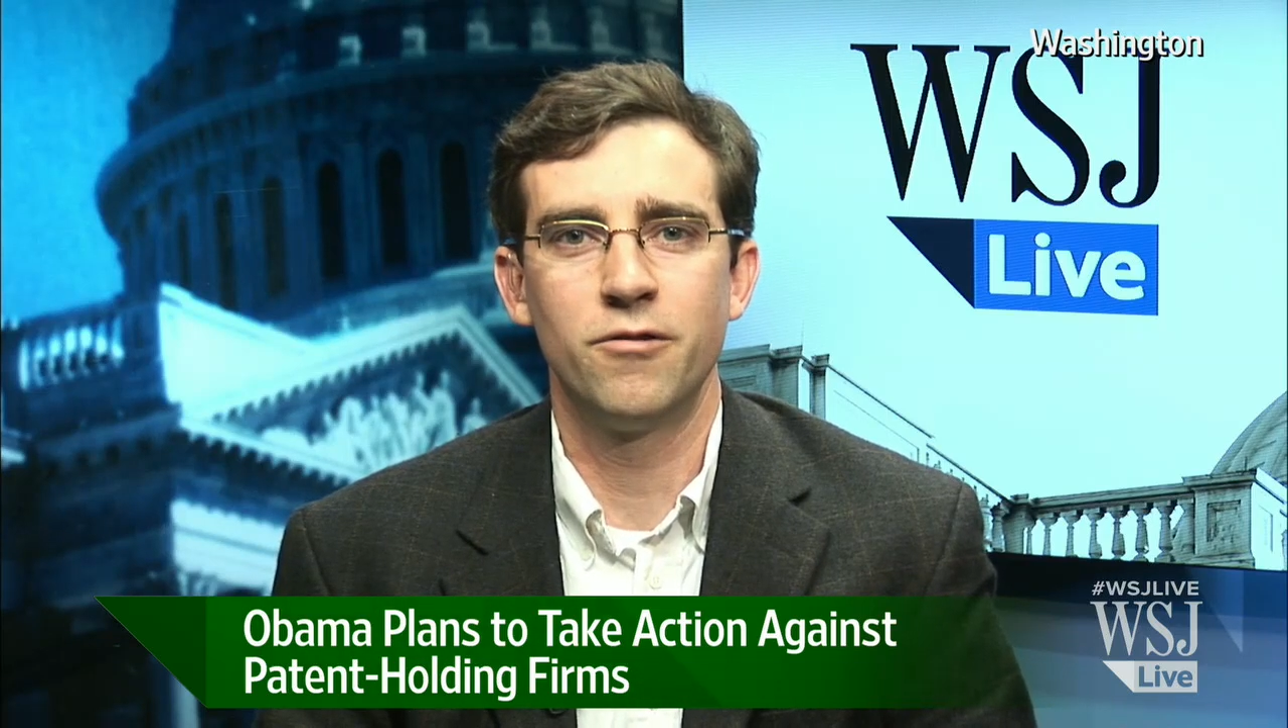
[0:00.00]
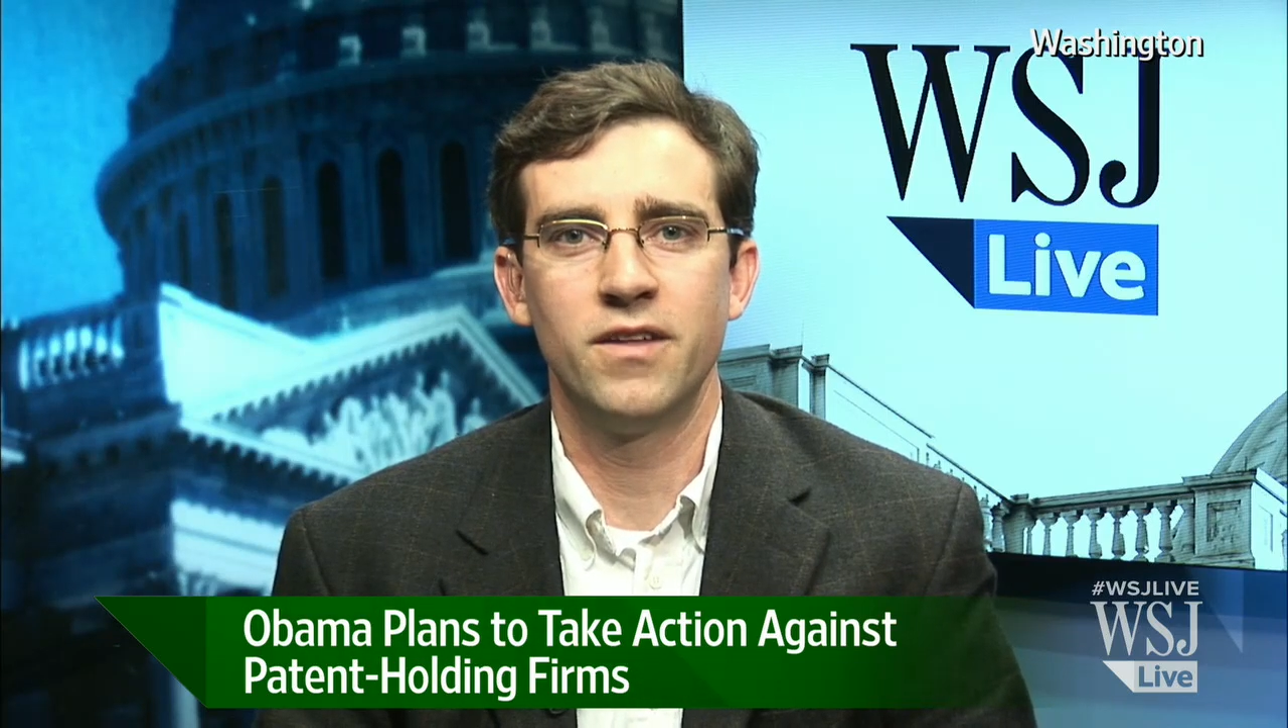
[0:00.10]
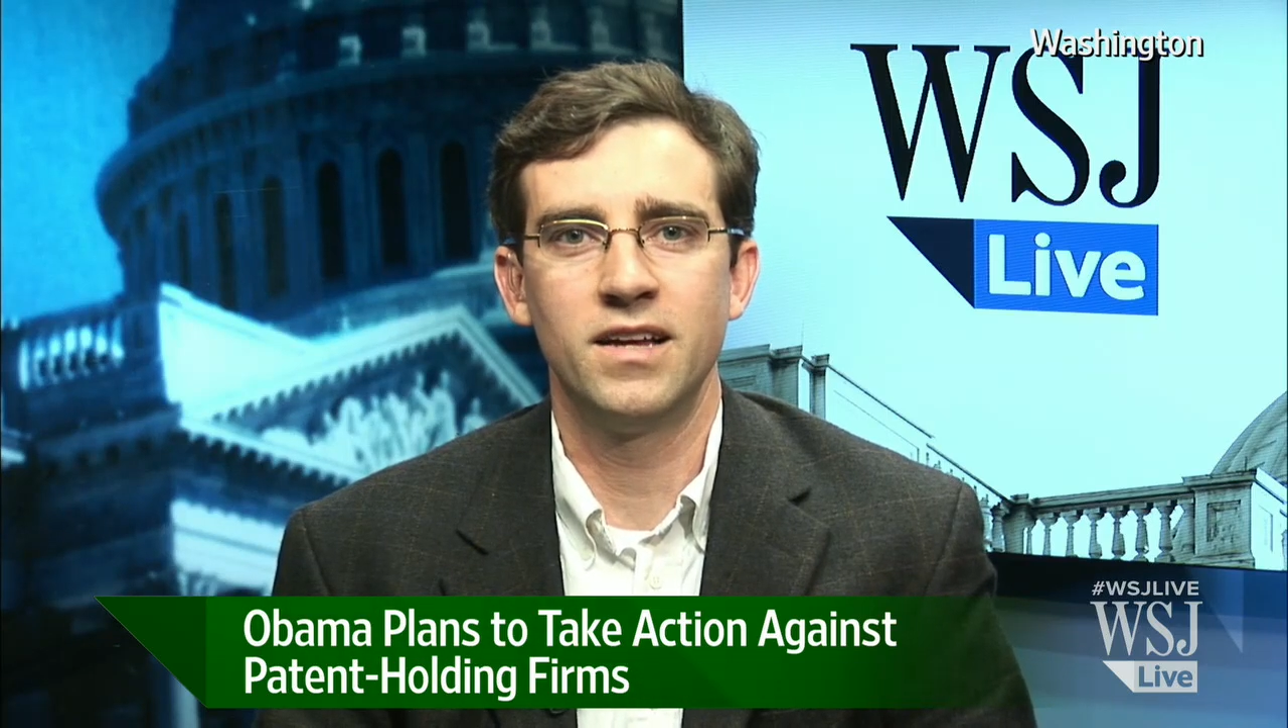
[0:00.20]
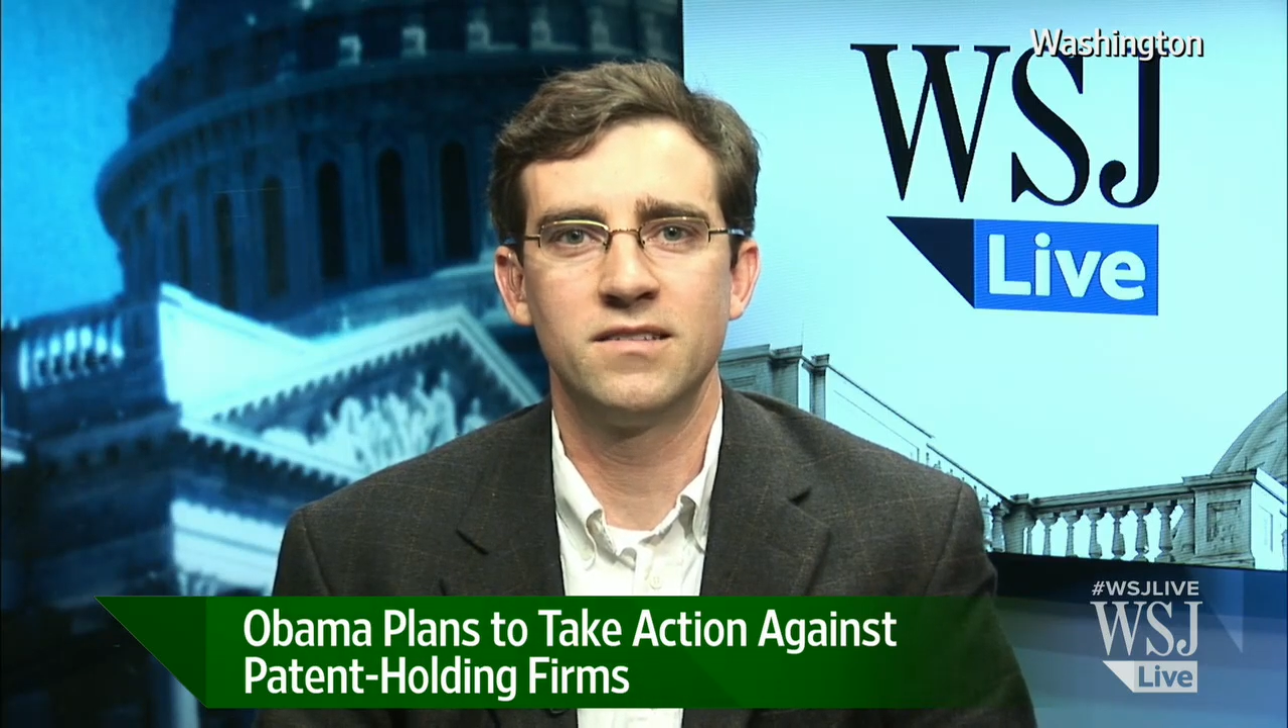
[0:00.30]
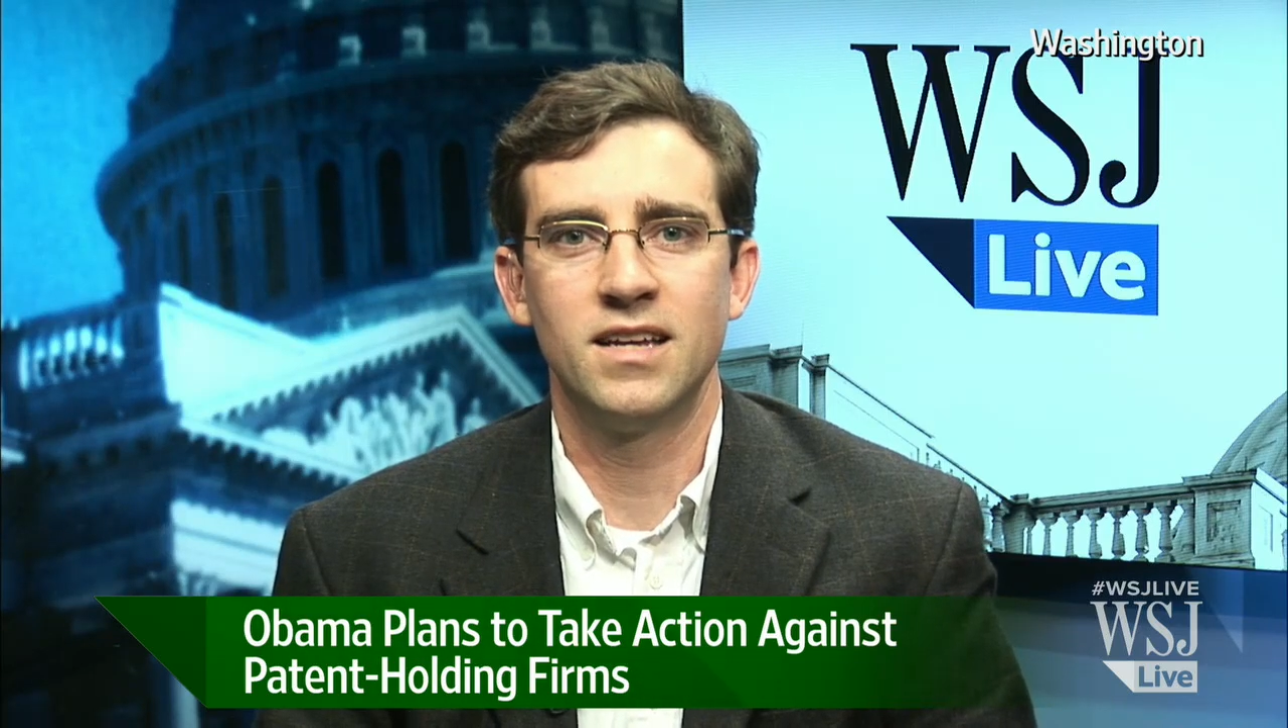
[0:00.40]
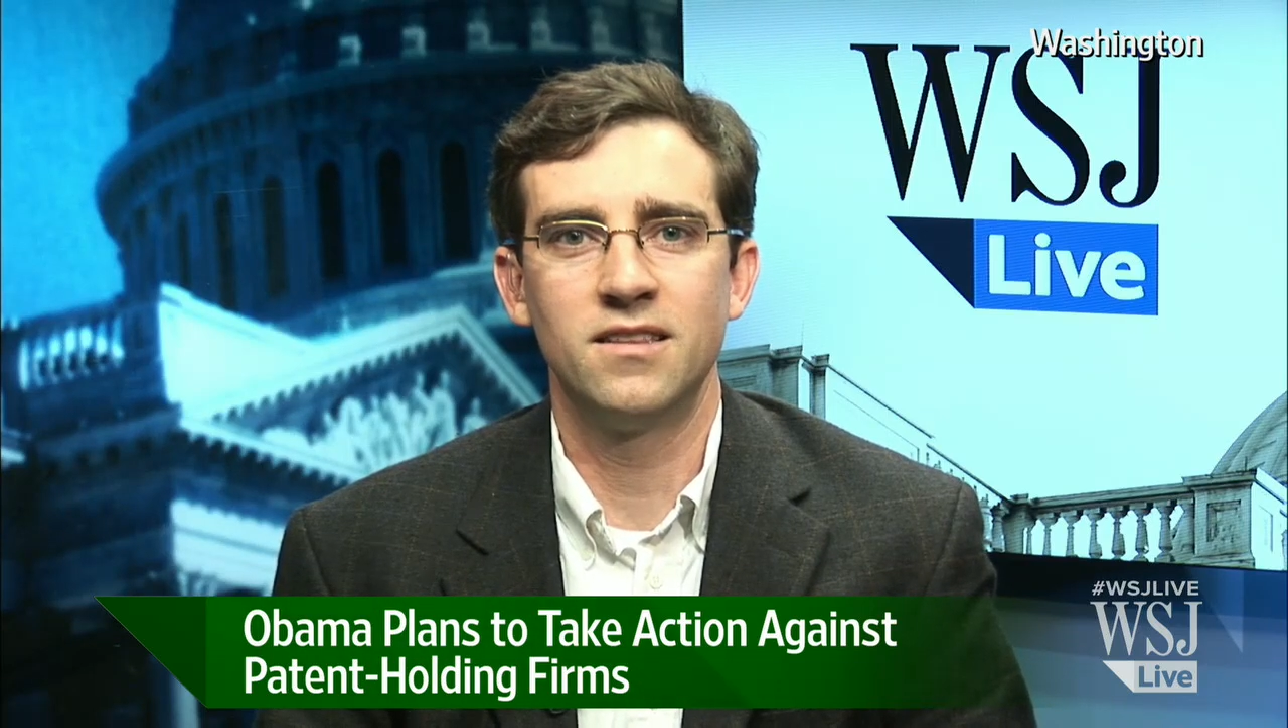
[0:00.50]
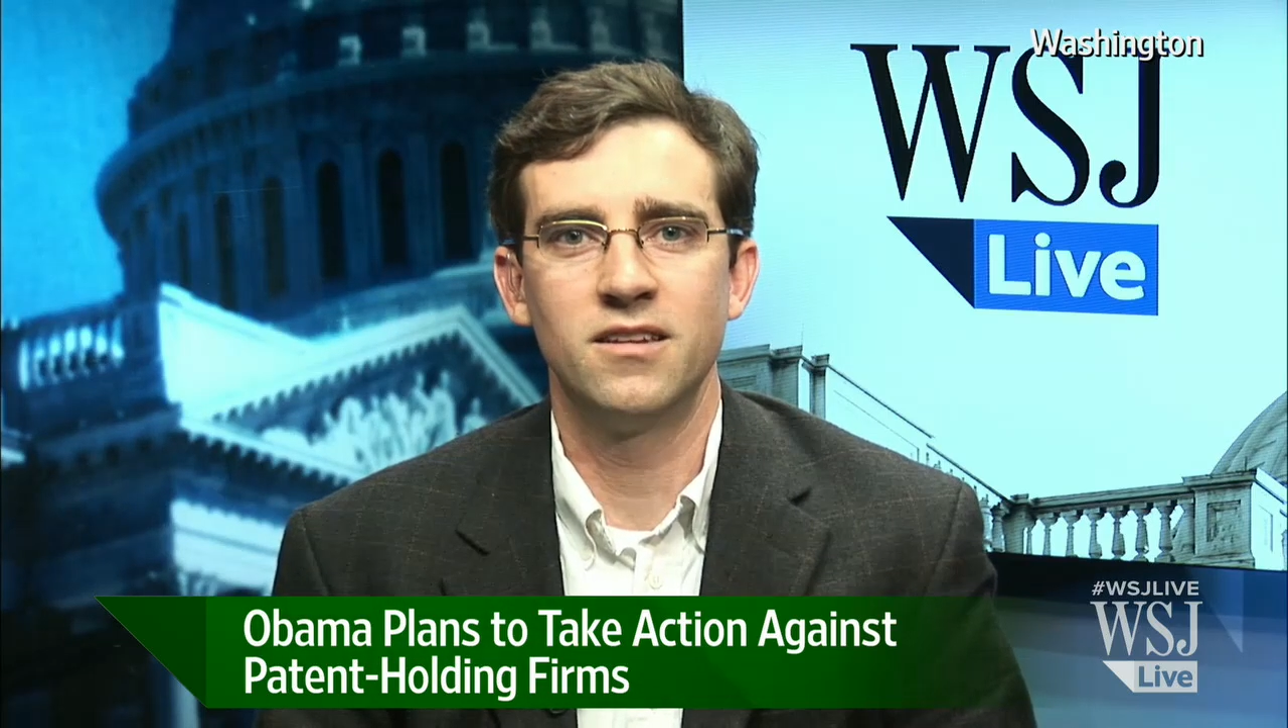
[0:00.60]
things that